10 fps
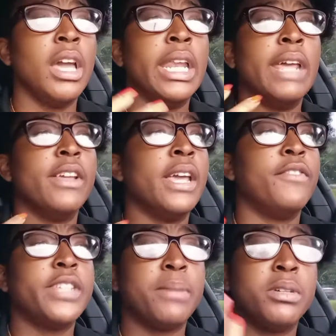and
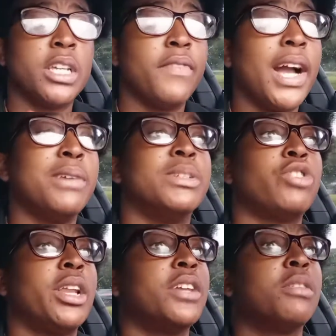if you take
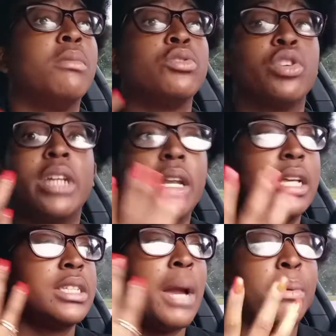multivitamins, try to get the most
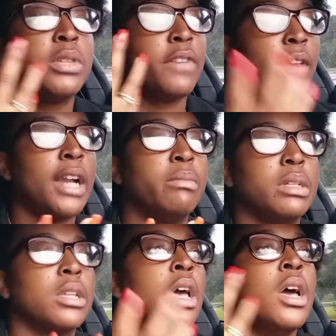organic type of
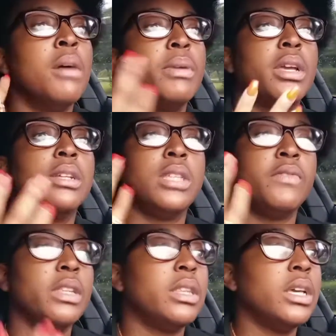multivitamins because
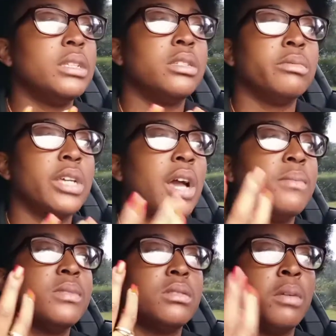even then,
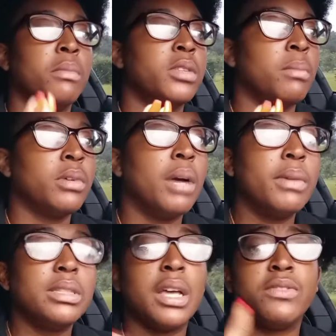sometimes some
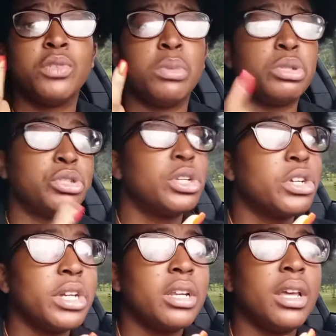gummies have too much
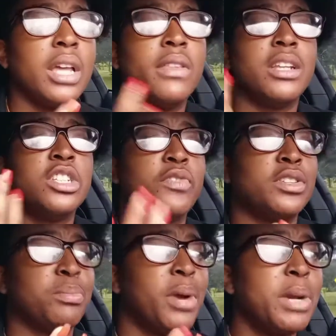sugar in it, and that just
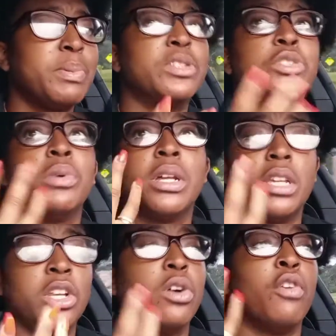defeats the purpose. You want
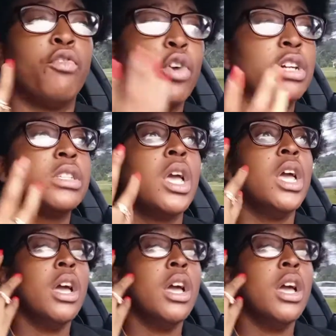to, you know, of course,